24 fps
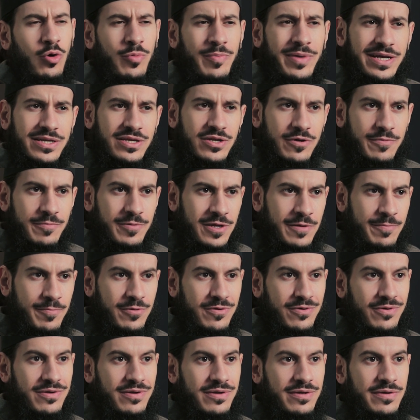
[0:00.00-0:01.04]
Oh my dear
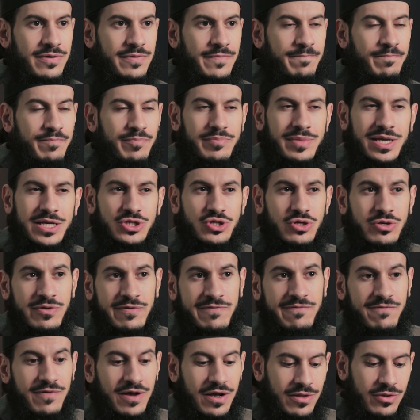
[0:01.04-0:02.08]
people, make sure
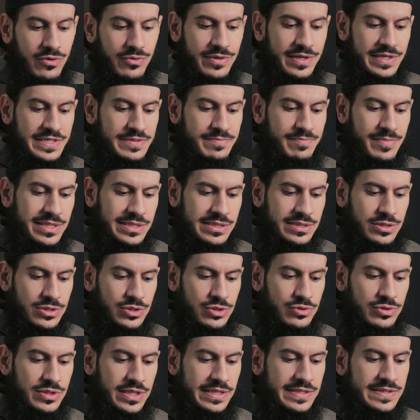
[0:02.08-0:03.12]
you follow these
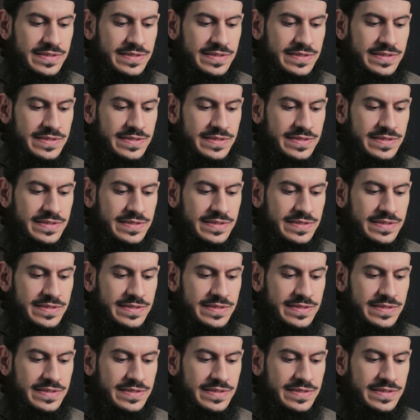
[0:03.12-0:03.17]
messengers.